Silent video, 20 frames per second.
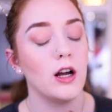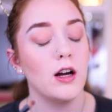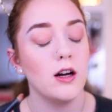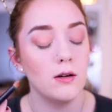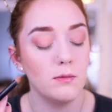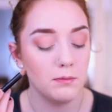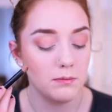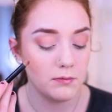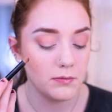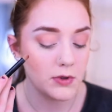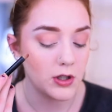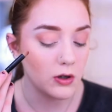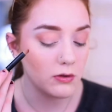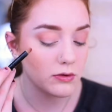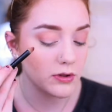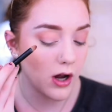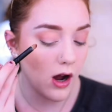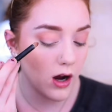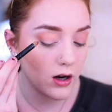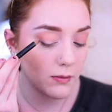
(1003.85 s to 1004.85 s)
Um
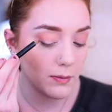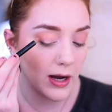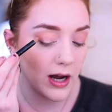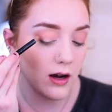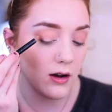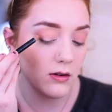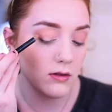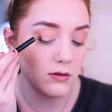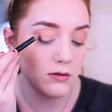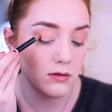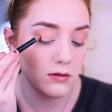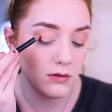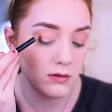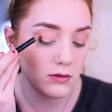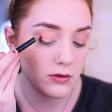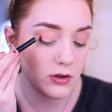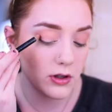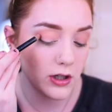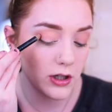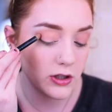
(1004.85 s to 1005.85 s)
don't talk about
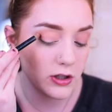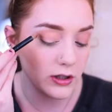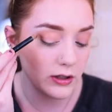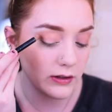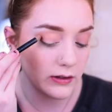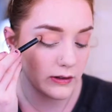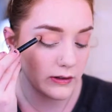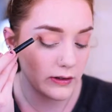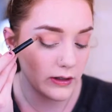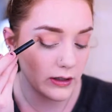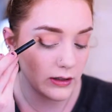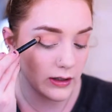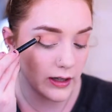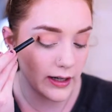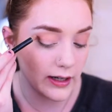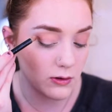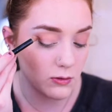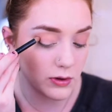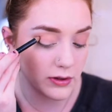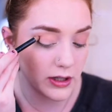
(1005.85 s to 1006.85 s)
traditions and
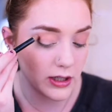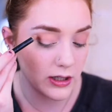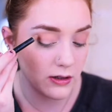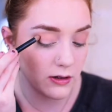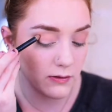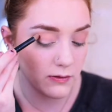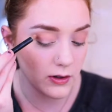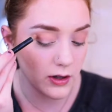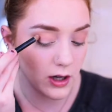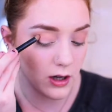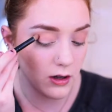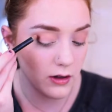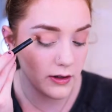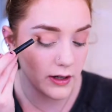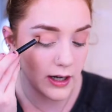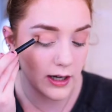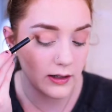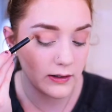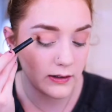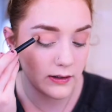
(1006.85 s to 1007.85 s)
like what they do for the
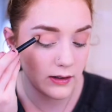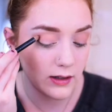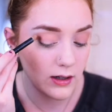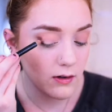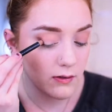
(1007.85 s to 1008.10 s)
holidays.